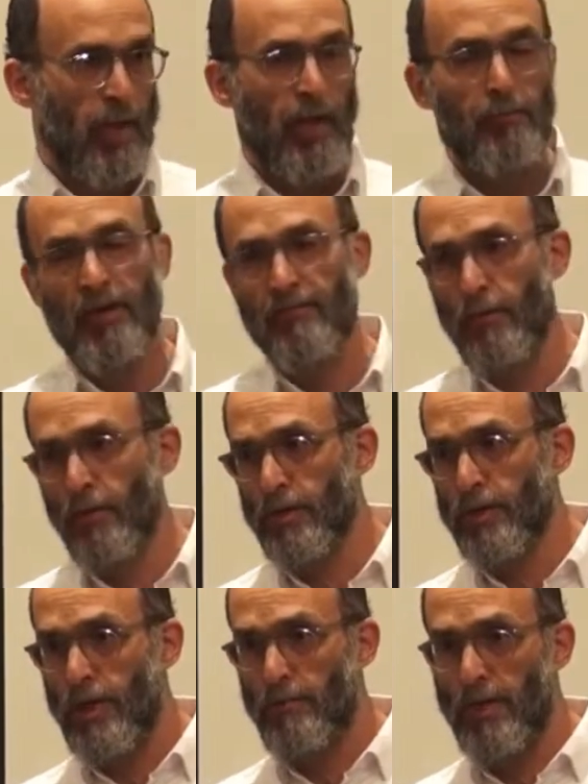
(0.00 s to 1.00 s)
And by
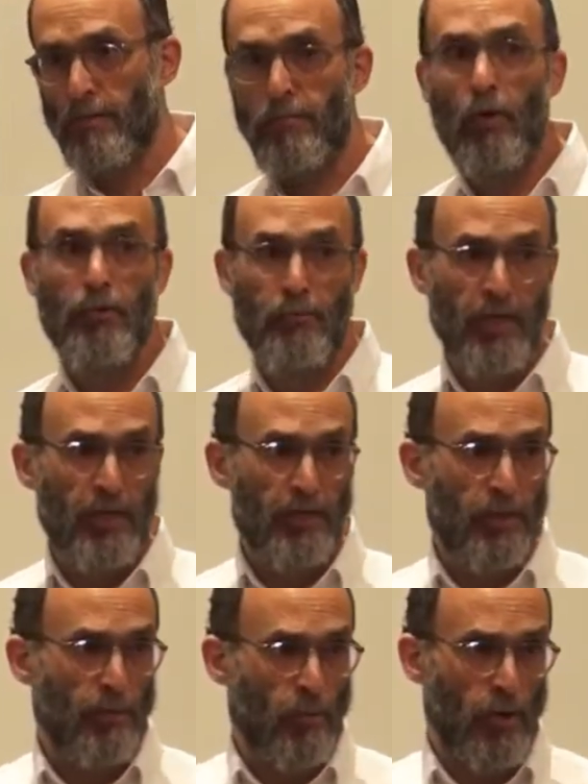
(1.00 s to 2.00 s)
forged, I mean both
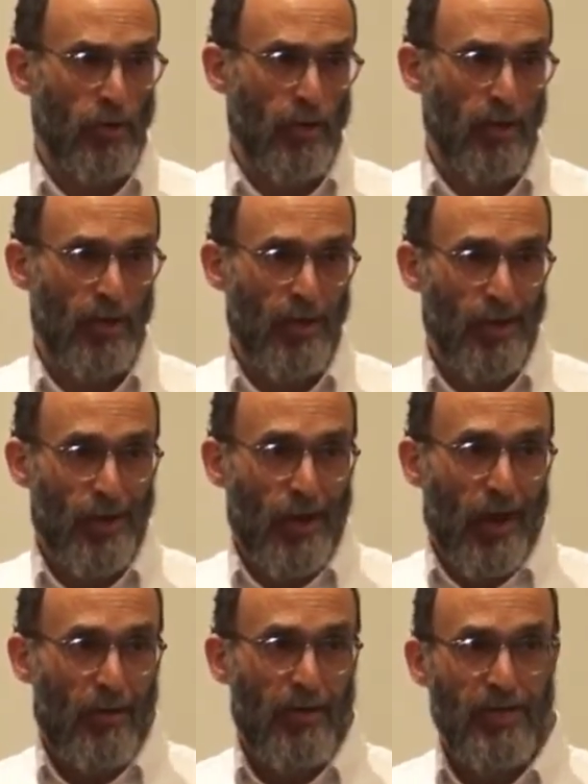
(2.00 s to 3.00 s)
meanings of the word.
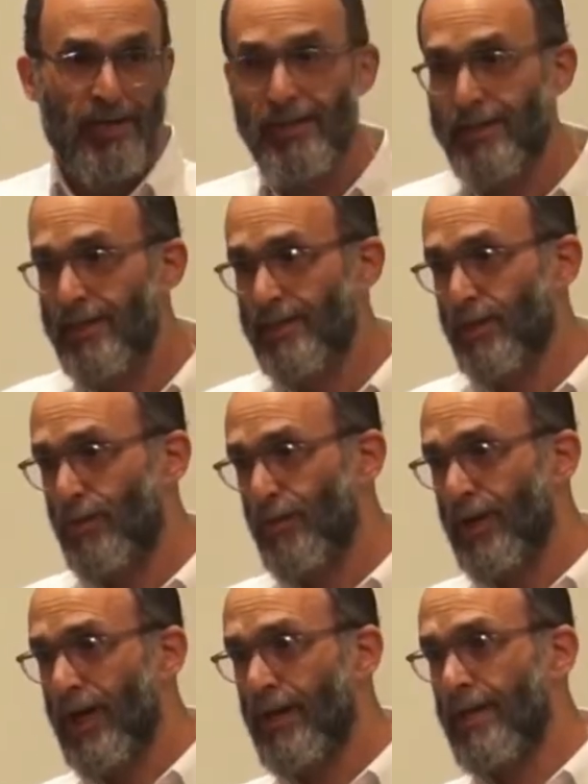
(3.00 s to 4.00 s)
How identities are
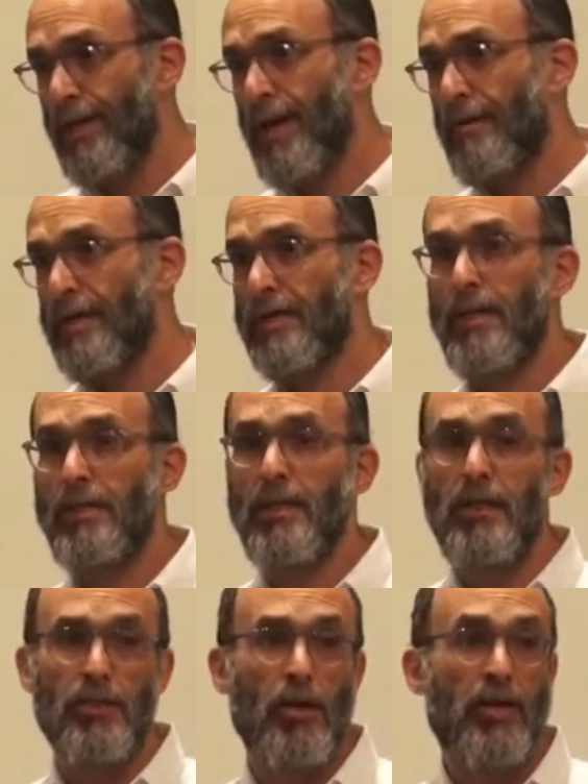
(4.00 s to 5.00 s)
created and how
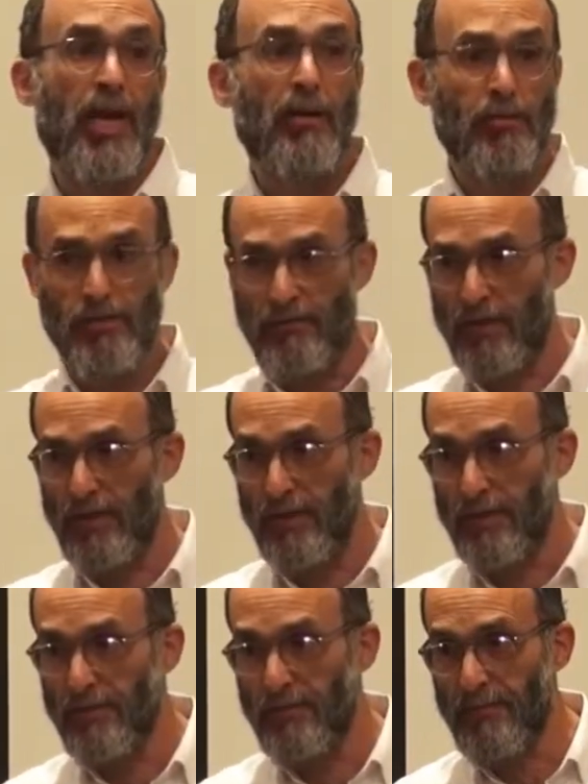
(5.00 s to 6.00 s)
identities are
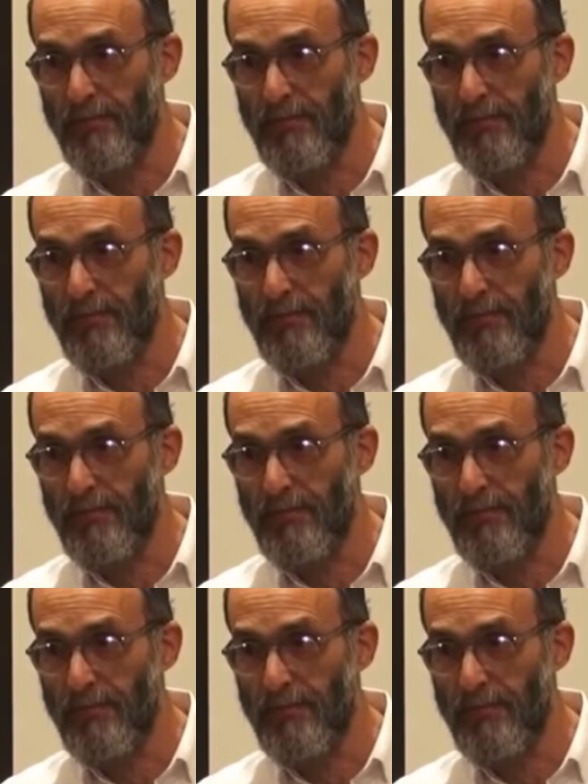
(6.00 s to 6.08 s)
counterfeited.